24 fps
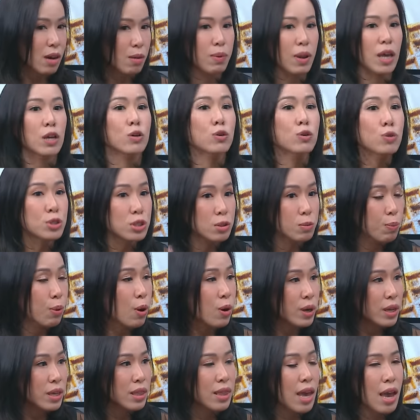up. Like, yeah. who's
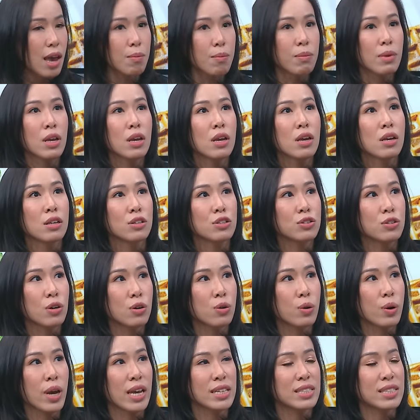supporting them?
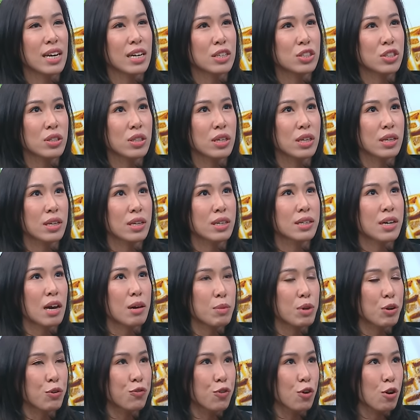So it's actually
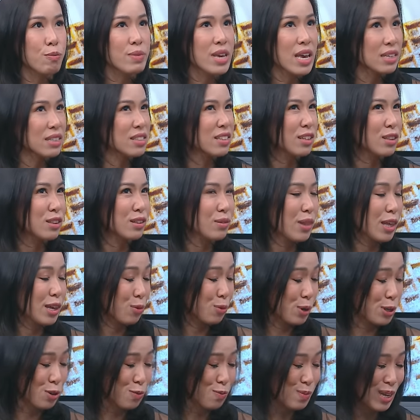coming from, yes, like
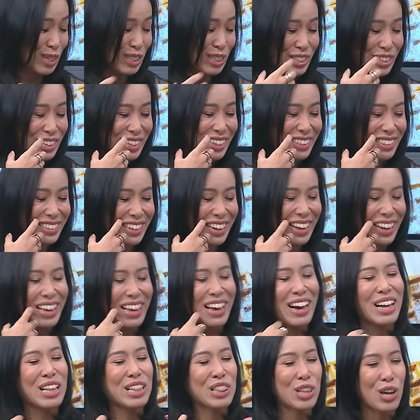what you mentioned,
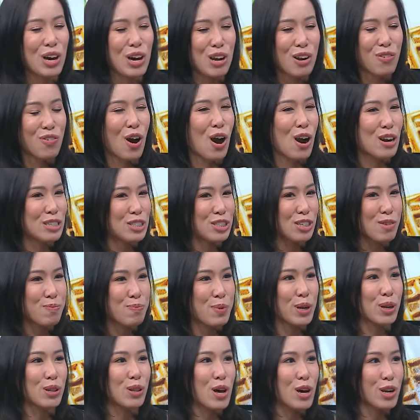a lot of hardship
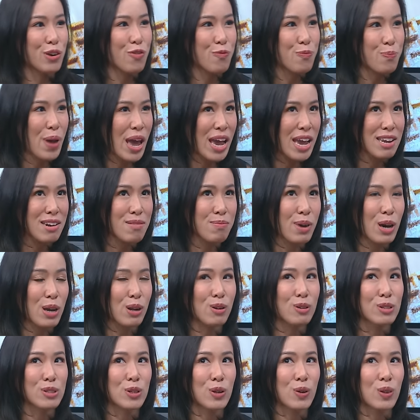and a lot of pain, but
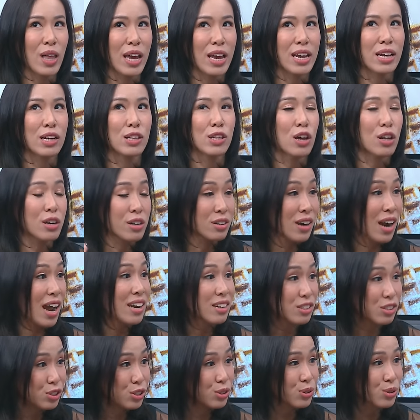also like a lot of
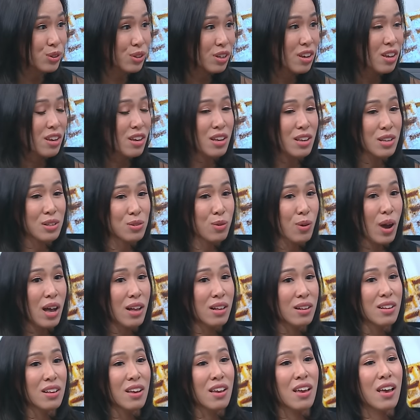gratitude yes. as
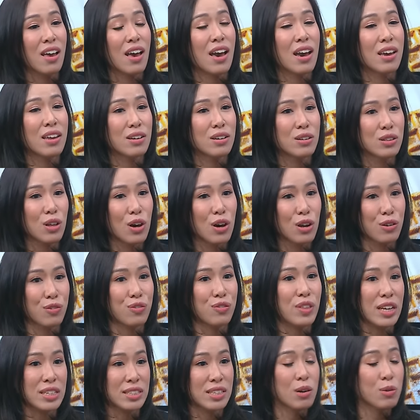well. Oh. And a lot of
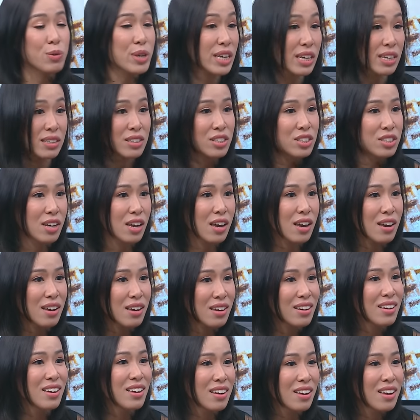things that we can
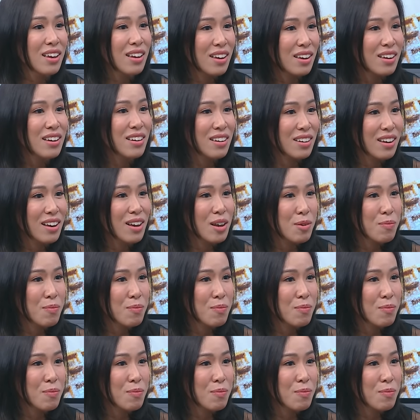share. Oh my God. Yeah. It's yeah.